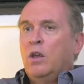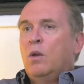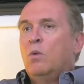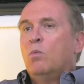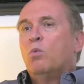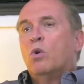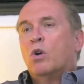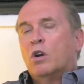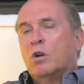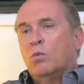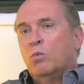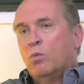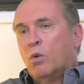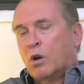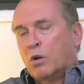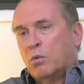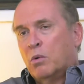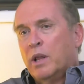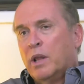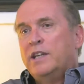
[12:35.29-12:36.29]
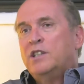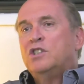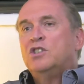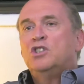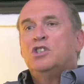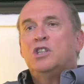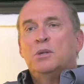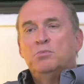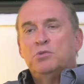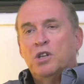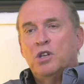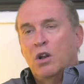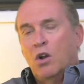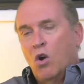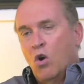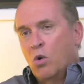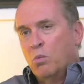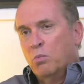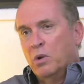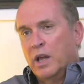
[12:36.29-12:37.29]
Work relationships,
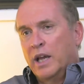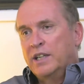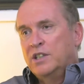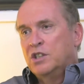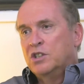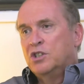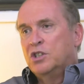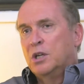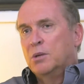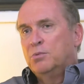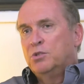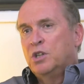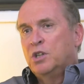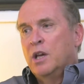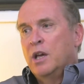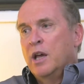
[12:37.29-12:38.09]
home relationships,